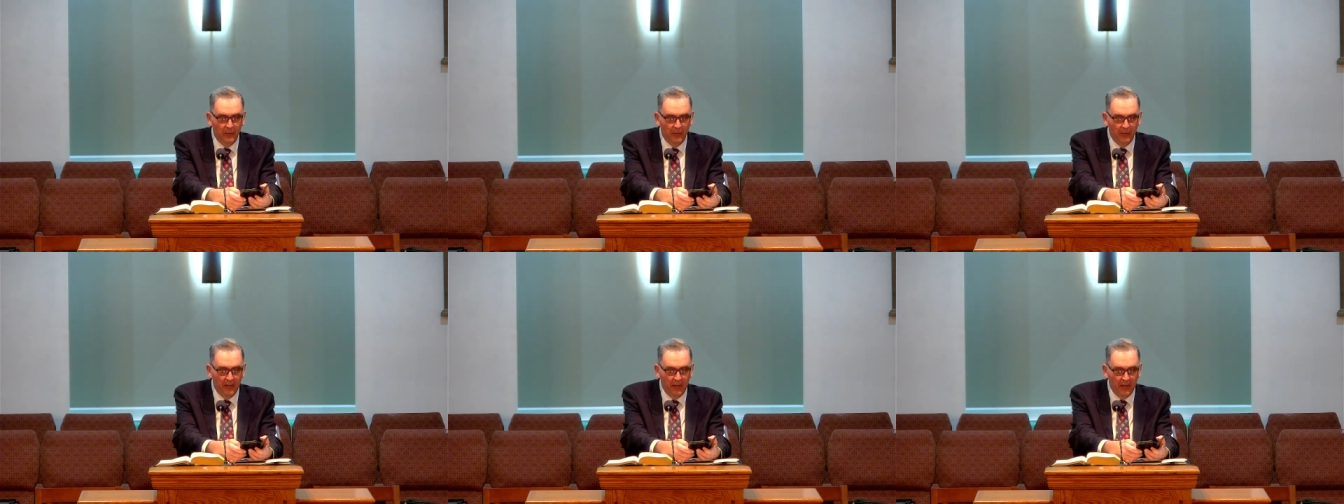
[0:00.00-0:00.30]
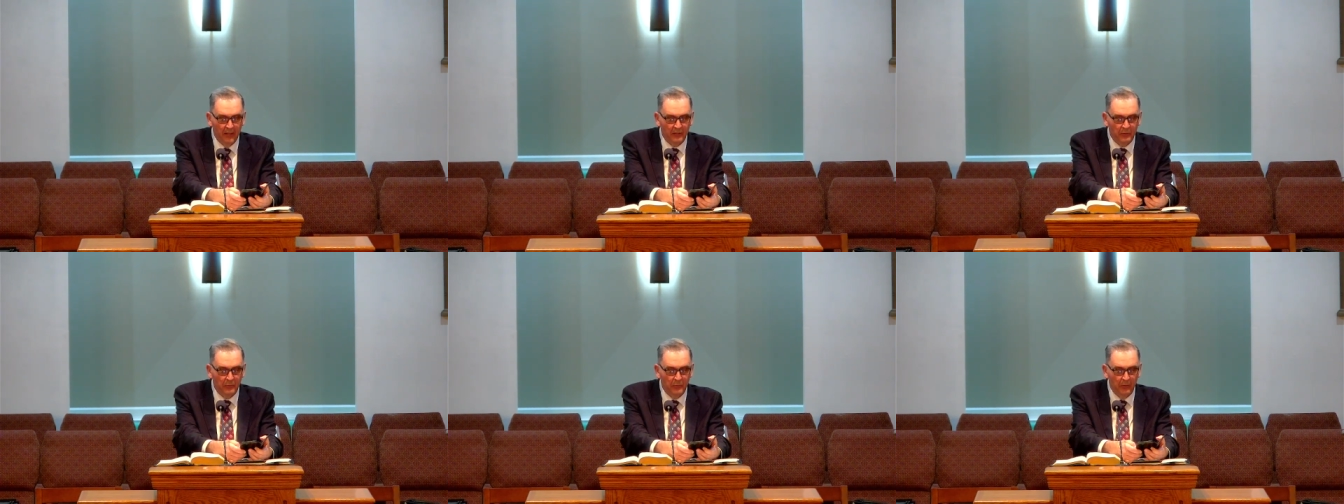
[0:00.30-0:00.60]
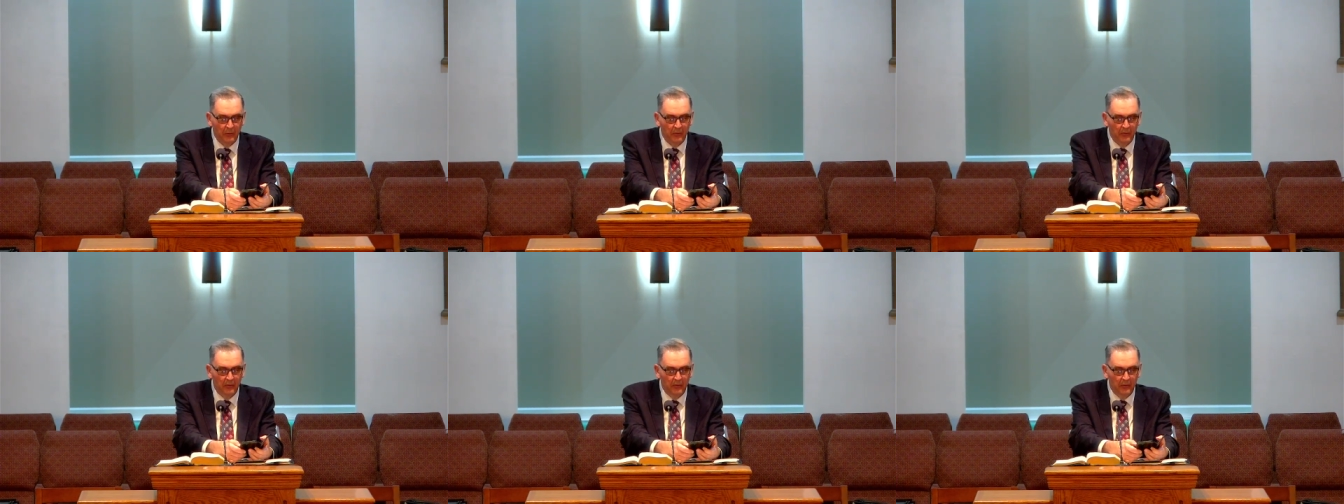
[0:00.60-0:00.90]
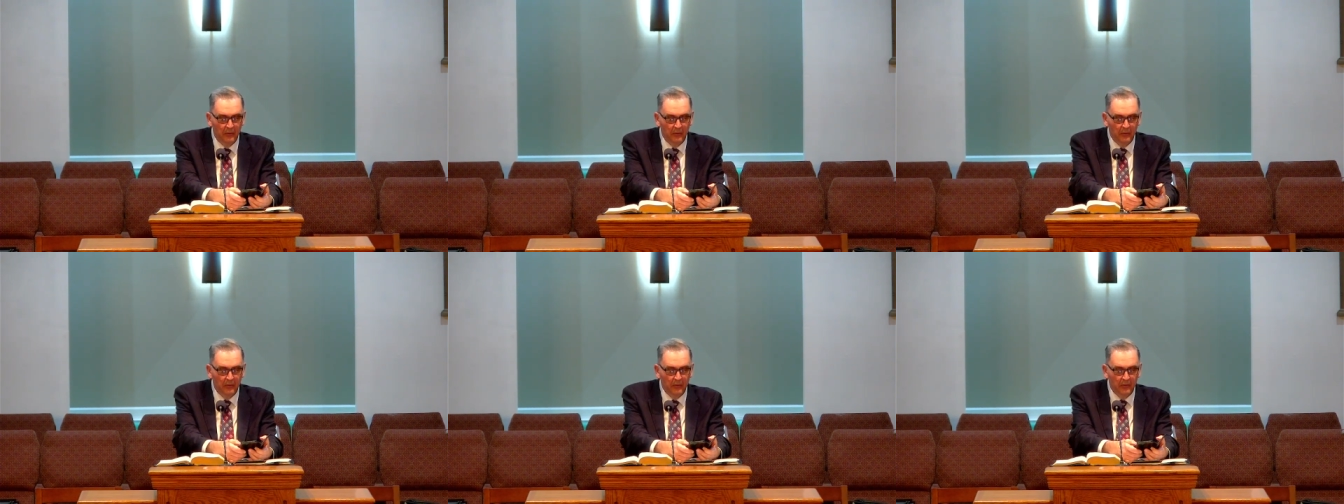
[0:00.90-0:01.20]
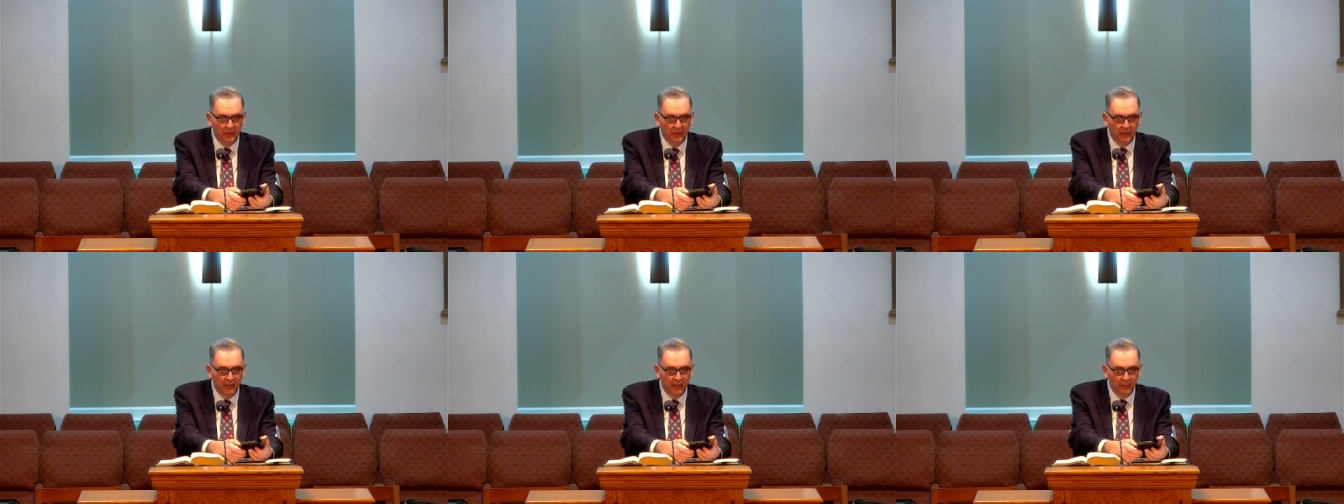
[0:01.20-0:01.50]
the gospel,
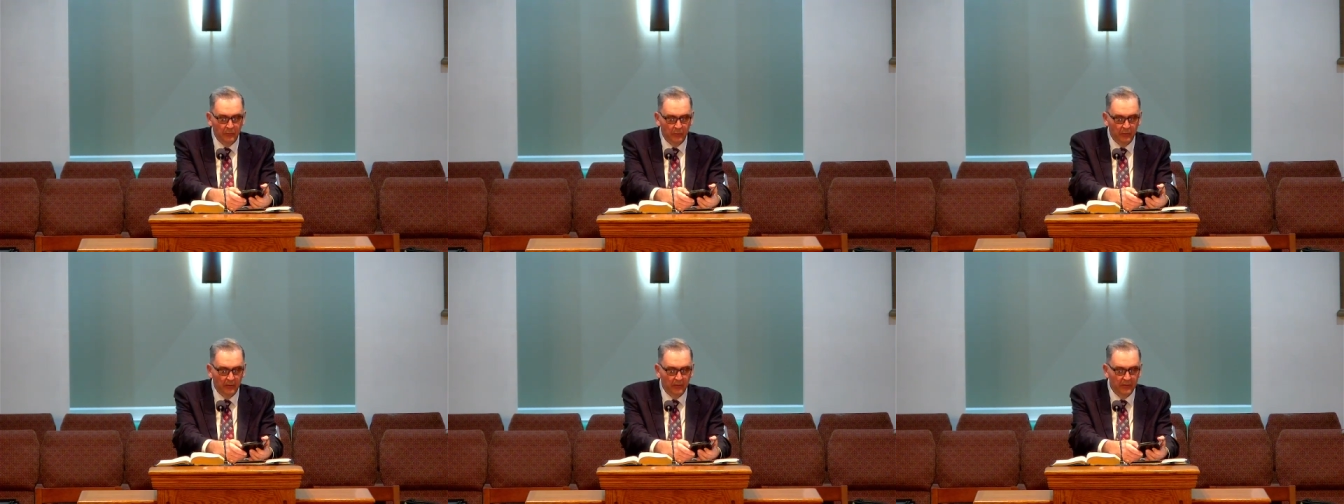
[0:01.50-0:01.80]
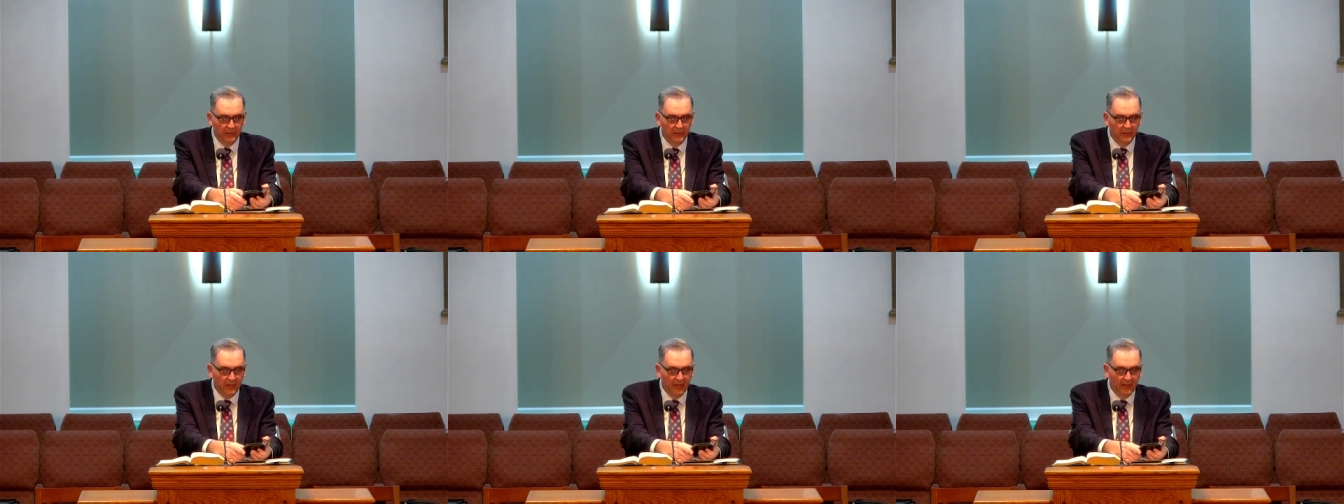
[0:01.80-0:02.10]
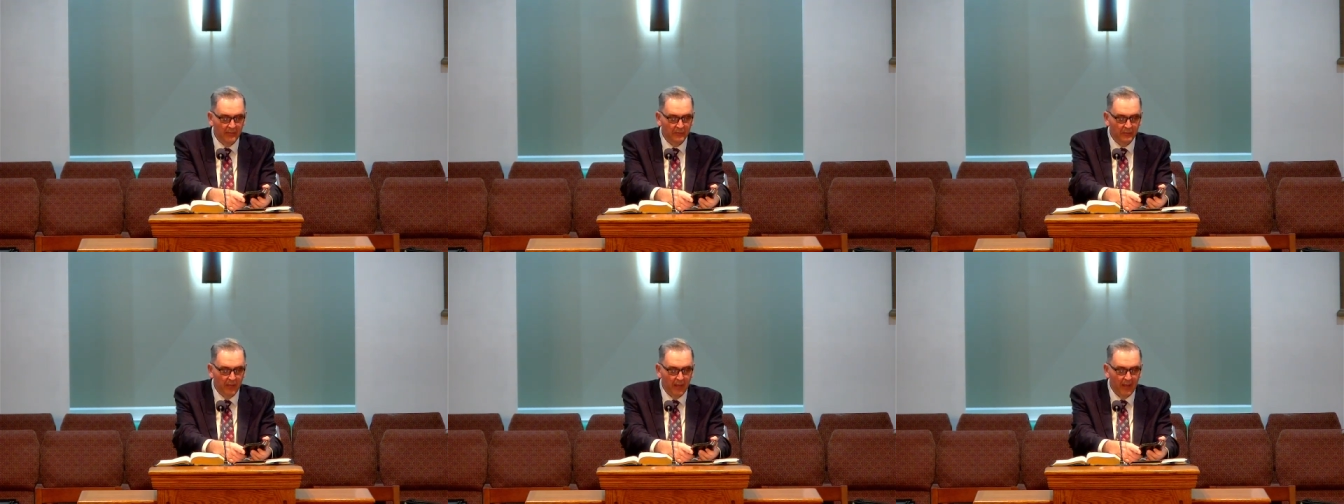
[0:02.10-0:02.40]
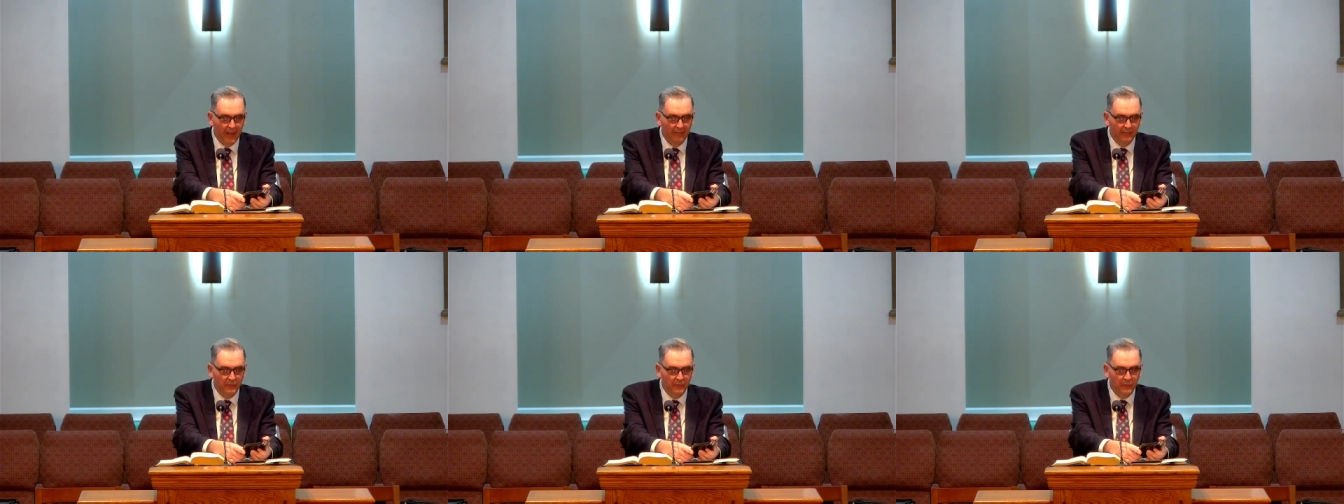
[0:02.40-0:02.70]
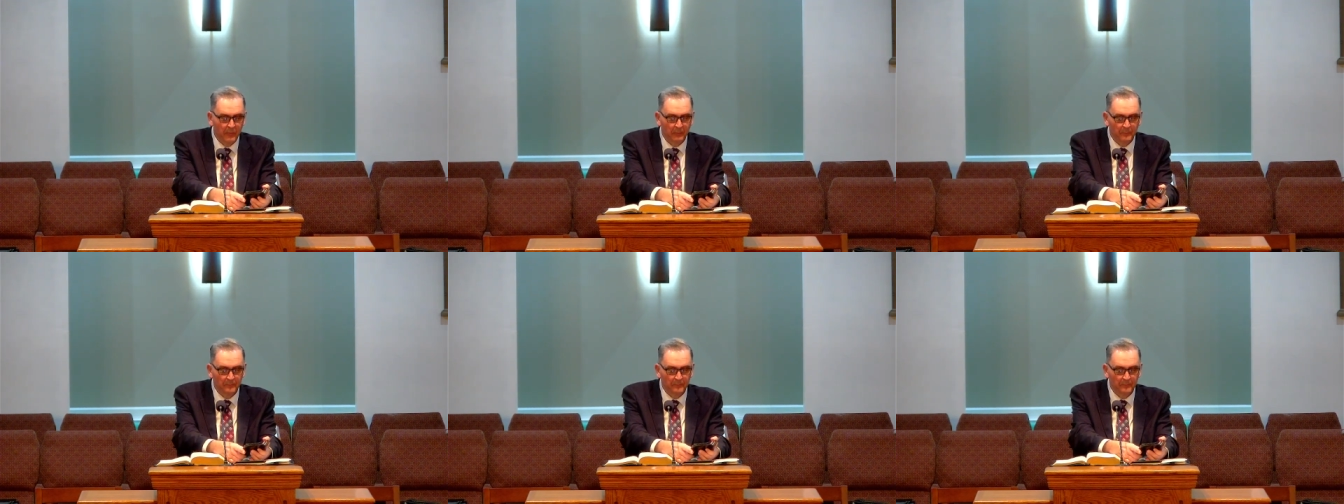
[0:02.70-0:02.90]
it really saves lives.